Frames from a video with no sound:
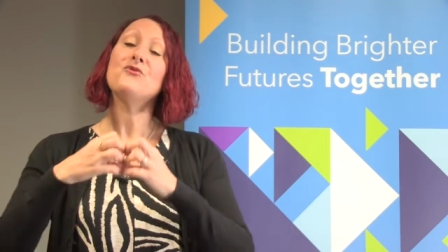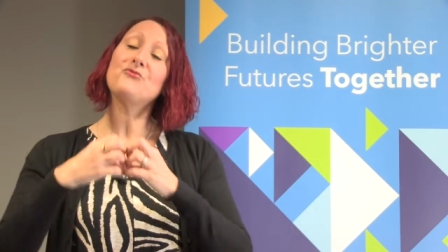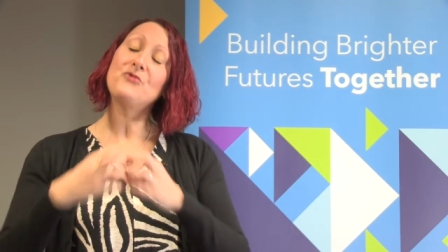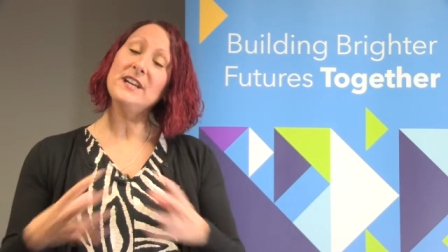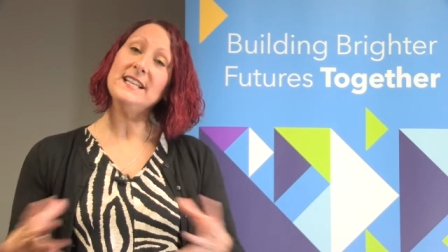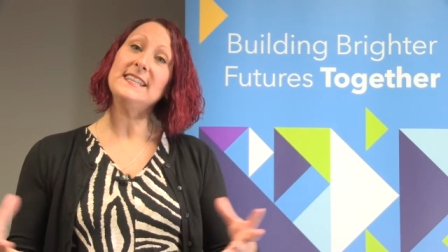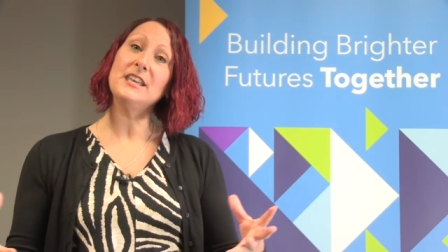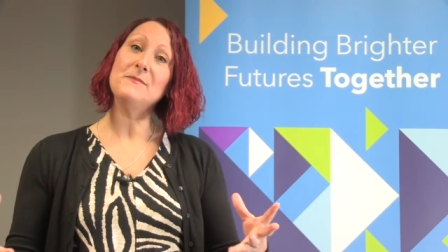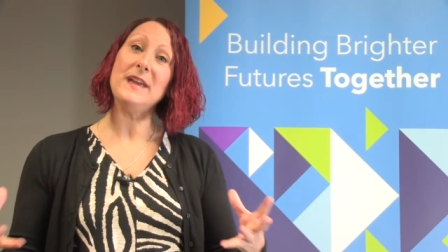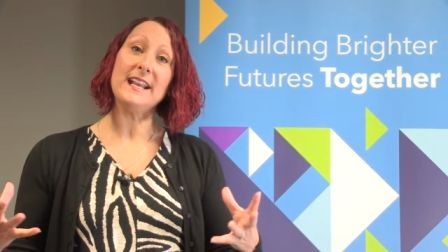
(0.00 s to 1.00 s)
read
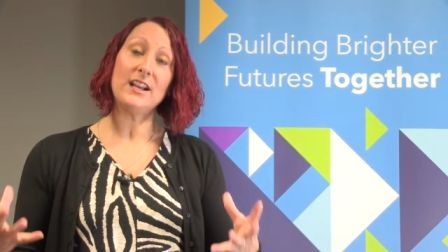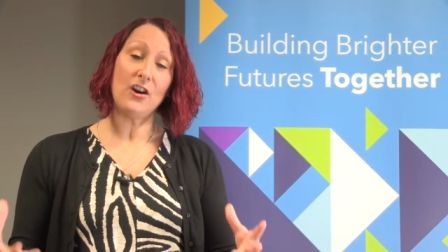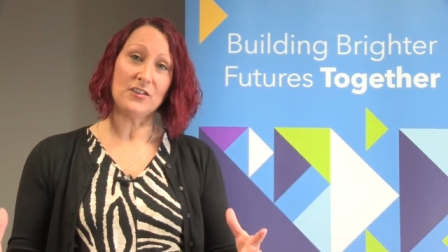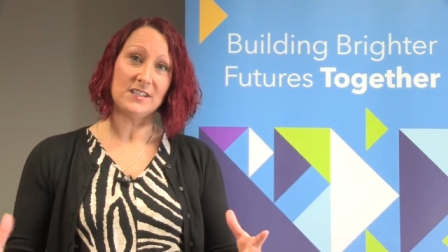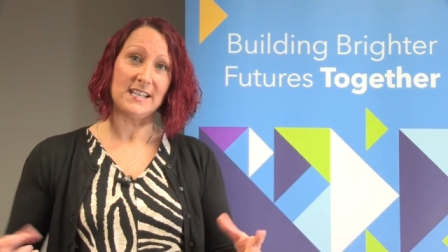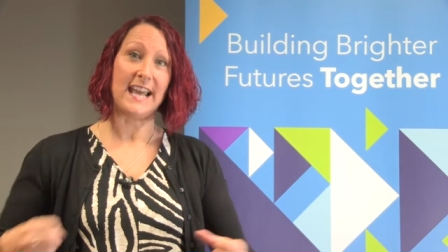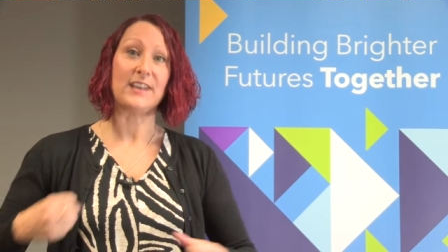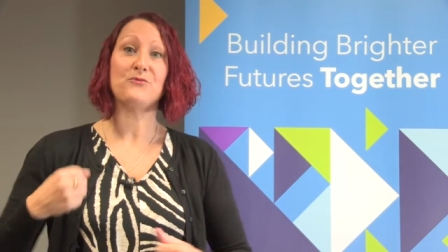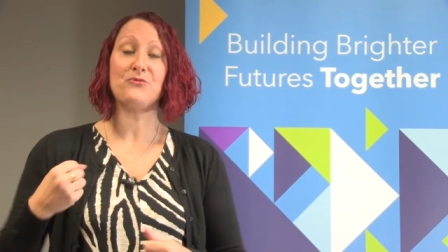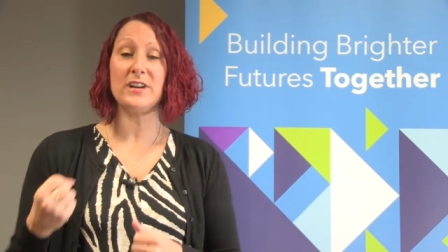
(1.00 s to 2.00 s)
them in
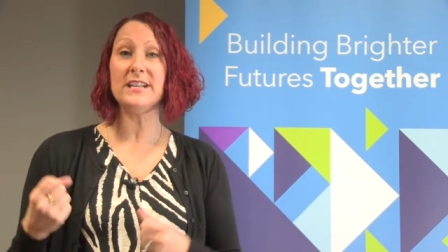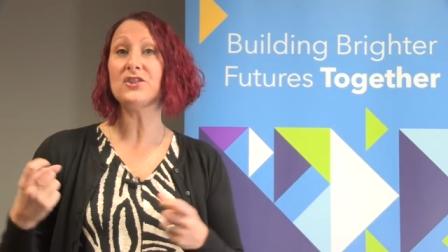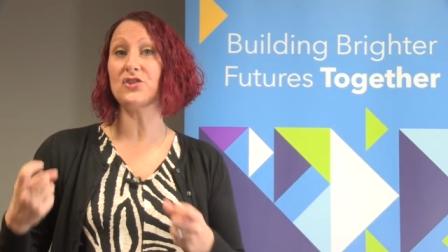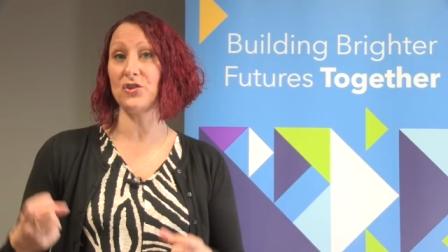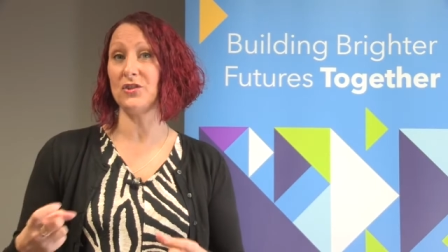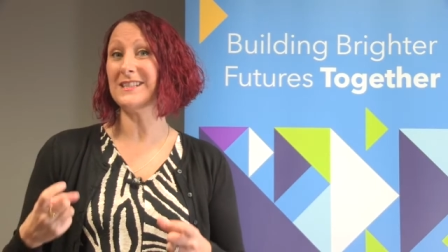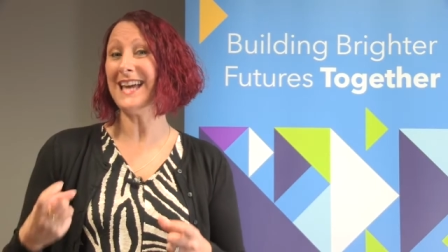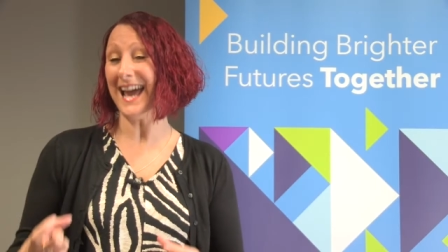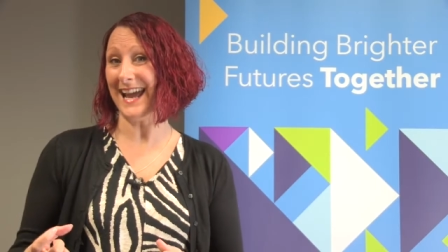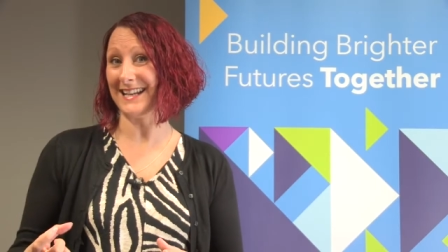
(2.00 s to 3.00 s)
context, read short
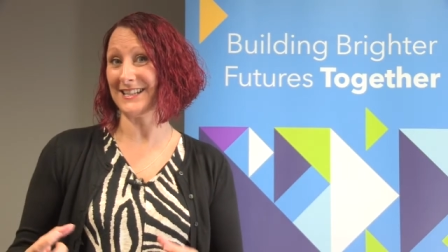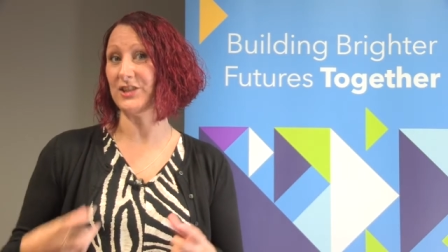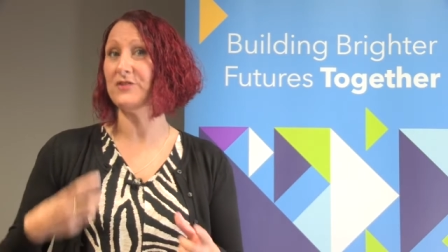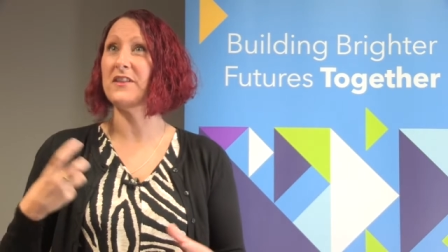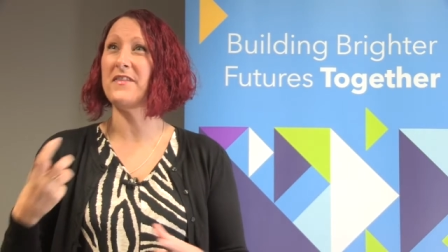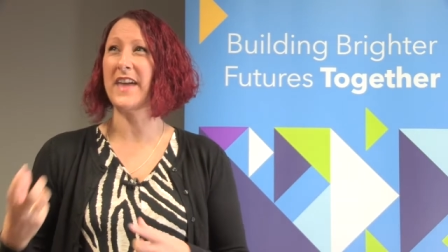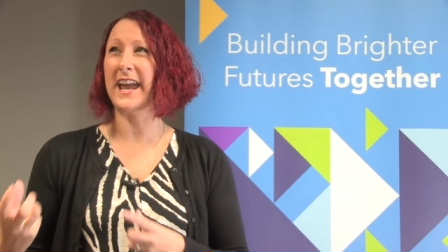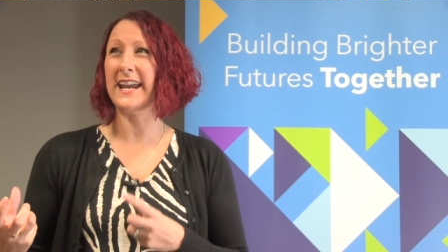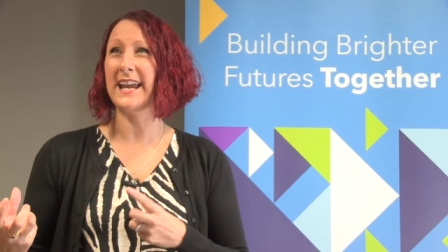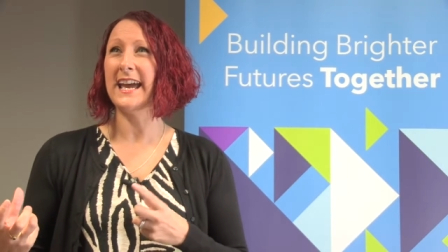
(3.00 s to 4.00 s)
texts so that
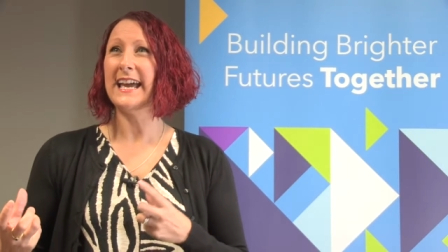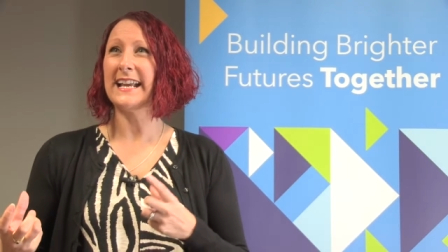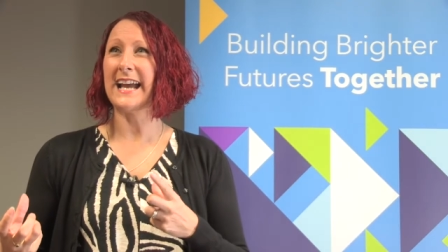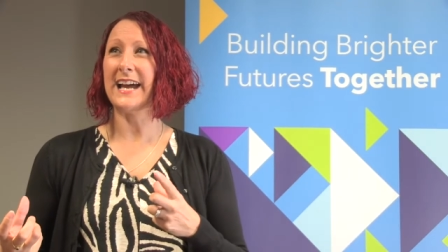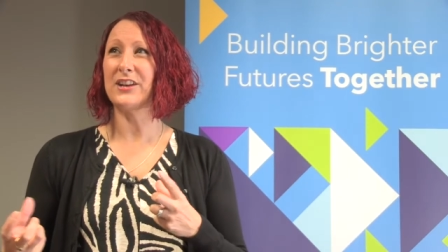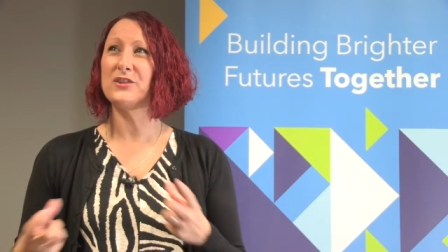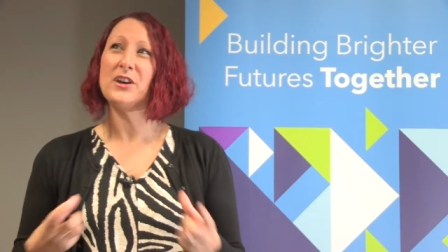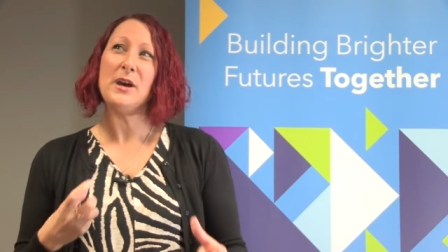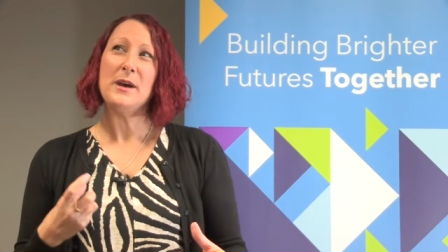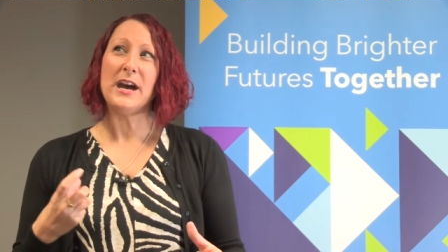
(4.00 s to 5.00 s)
they can
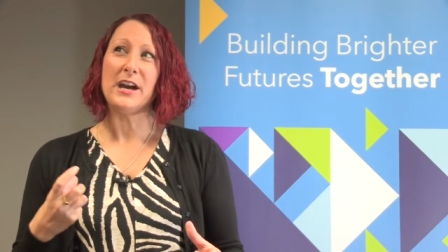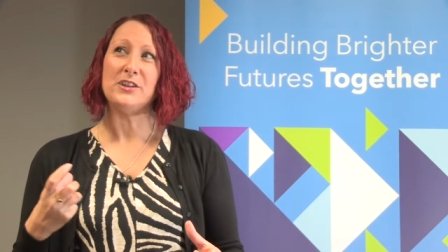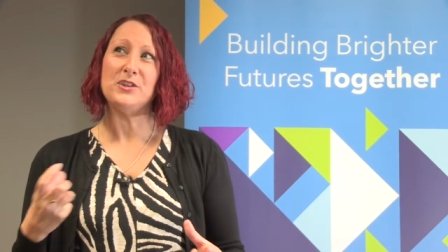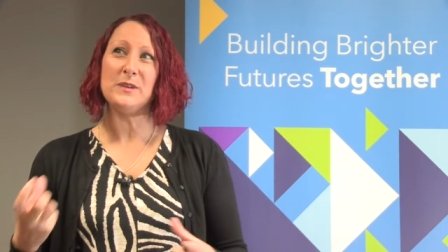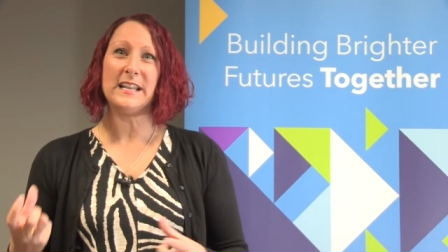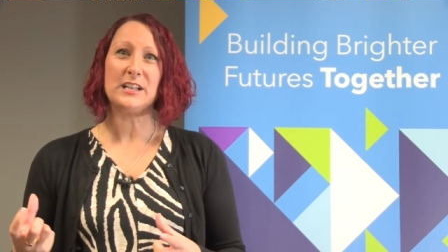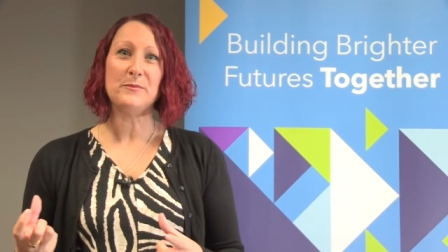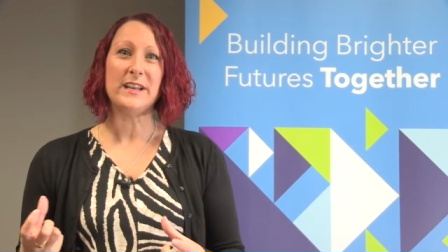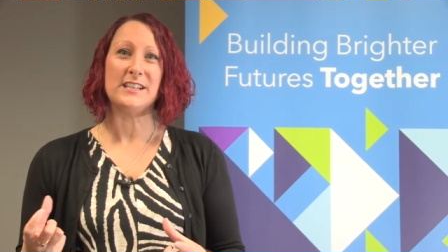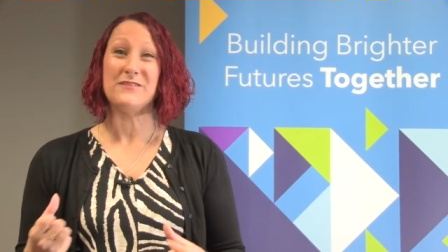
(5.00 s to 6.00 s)
uh, do a little
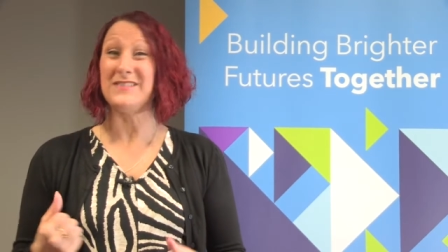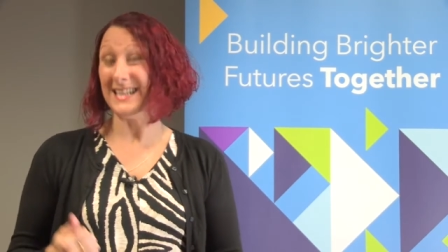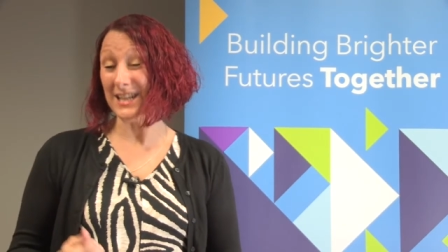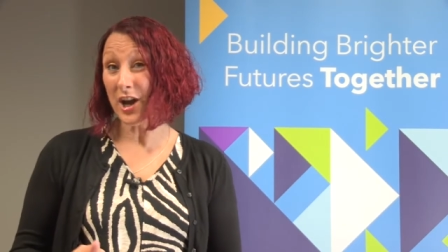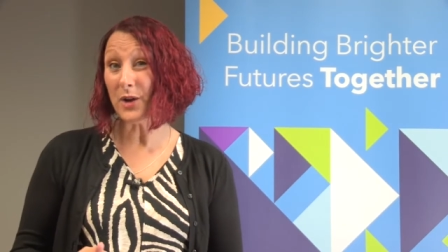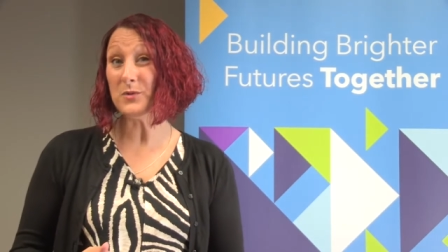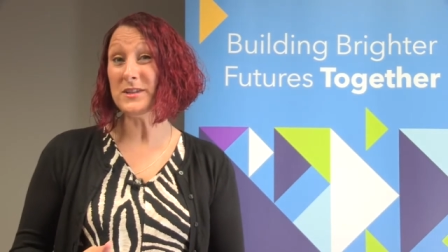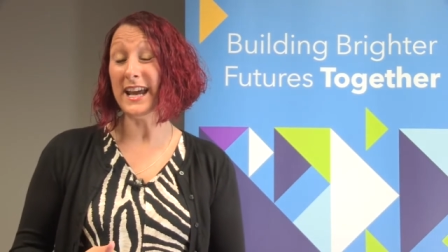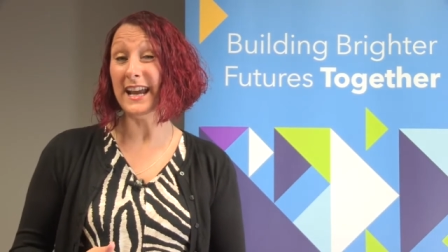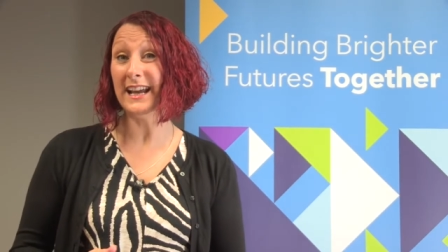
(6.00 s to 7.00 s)
bit of
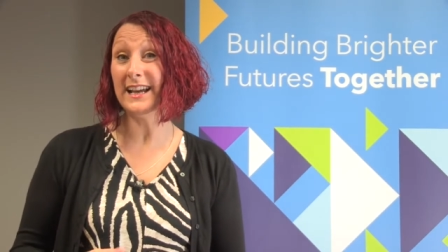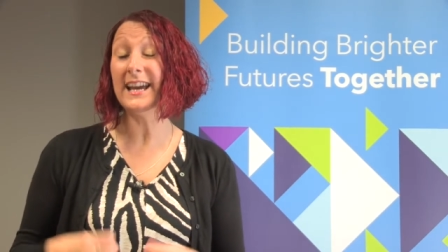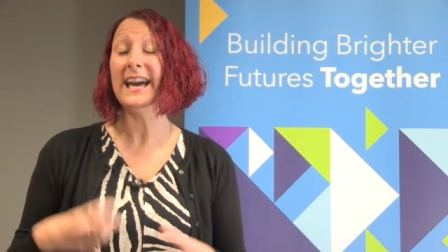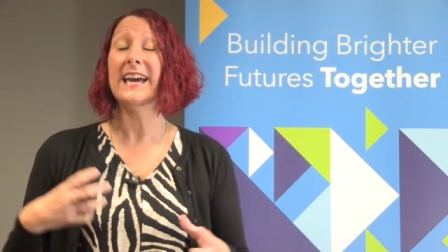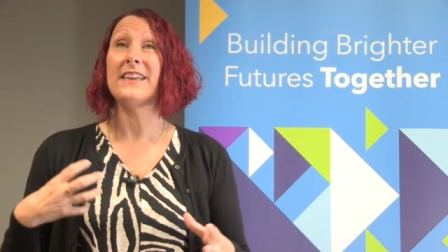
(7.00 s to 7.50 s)
decoding,